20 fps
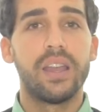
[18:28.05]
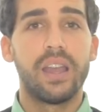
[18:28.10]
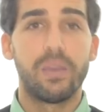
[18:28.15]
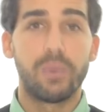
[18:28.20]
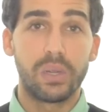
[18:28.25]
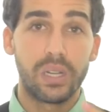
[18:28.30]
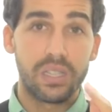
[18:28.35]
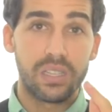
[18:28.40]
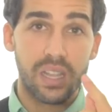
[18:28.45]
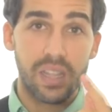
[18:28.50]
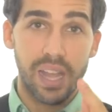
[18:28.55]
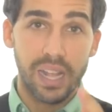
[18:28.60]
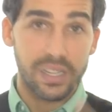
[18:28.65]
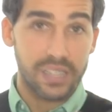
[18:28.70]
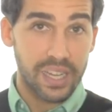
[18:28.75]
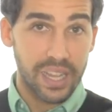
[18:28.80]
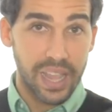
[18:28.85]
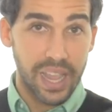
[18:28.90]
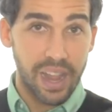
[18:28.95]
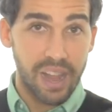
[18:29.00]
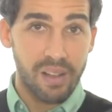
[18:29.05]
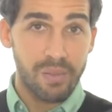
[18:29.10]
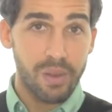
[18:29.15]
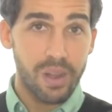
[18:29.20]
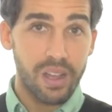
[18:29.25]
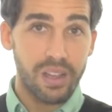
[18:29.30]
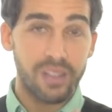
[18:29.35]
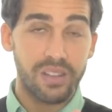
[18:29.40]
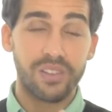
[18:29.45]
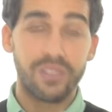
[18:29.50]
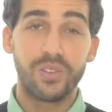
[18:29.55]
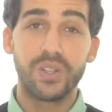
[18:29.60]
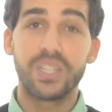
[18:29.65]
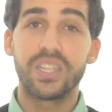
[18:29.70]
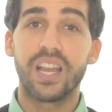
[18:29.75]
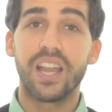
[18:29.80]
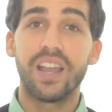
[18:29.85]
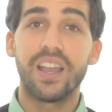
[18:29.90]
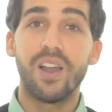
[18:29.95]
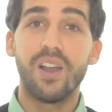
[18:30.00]
When they say that's a camera, we
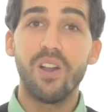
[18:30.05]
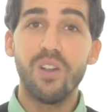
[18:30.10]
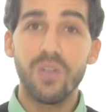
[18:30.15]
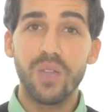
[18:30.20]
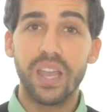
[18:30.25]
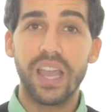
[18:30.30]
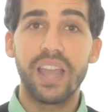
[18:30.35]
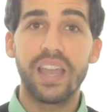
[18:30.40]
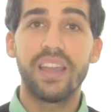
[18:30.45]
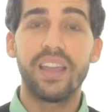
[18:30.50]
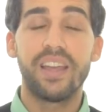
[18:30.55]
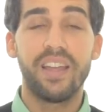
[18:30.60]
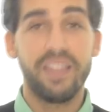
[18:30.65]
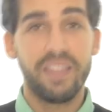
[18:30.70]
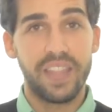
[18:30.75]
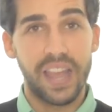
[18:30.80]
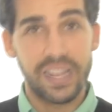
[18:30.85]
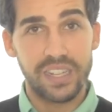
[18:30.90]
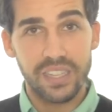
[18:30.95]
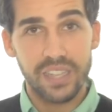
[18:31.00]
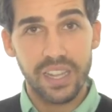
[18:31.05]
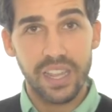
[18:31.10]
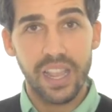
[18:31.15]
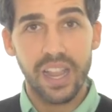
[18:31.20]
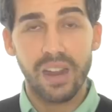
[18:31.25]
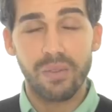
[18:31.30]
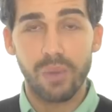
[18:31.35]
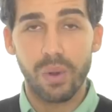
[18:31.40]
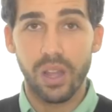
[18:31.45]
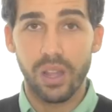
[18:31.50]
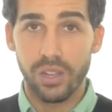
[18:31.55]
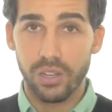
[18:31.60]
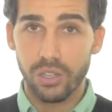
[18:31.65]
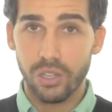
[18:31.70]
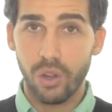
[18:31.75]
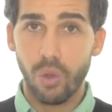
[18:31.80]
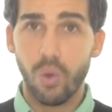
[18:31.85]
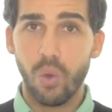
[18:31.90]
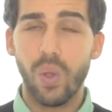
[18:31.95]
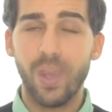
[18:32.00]
say, okay, that's a camera.
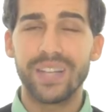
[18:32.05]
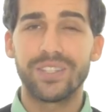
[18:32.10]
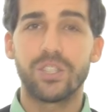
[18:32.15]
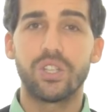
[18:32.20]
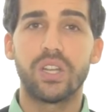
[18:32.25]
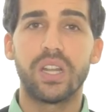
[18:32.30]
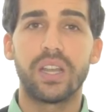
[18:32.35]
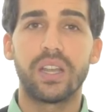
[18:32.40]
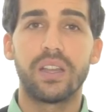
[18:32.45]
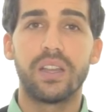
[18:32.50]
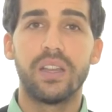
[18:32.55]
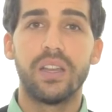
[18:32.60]
No questioning.